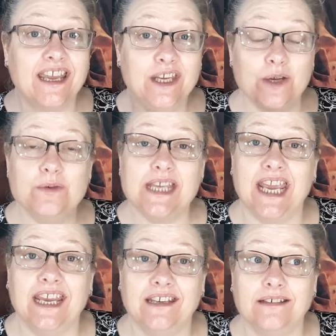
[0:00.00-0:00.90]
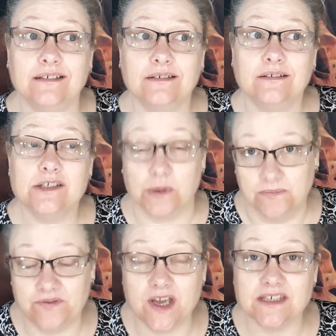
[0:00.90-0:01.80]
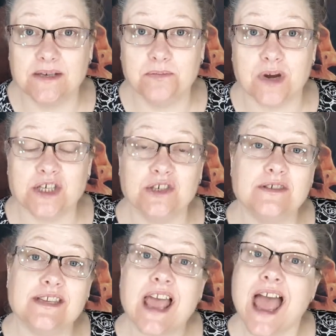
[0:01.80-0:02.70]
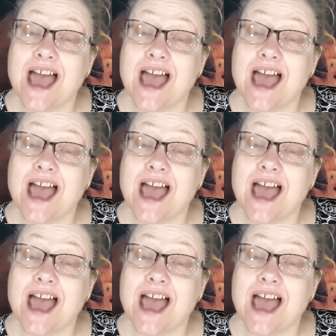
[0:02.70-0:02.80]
using some first impressions